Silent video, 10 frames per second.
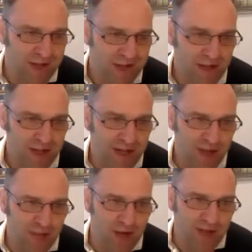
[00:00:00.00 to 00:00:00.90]
the
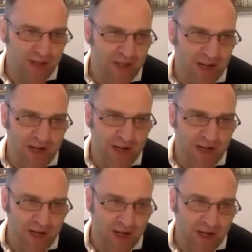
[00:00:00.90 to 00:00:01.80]
next greatest
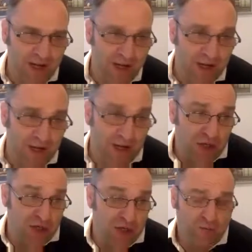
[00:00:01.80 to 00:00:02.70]
thing, not
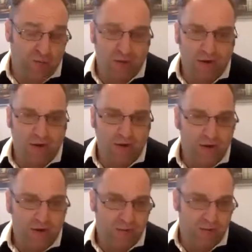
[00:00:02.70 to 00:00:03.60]
just for
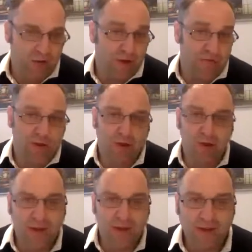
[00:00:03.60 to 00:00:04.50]

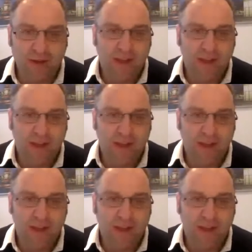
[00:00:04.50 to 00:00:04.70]
profitability,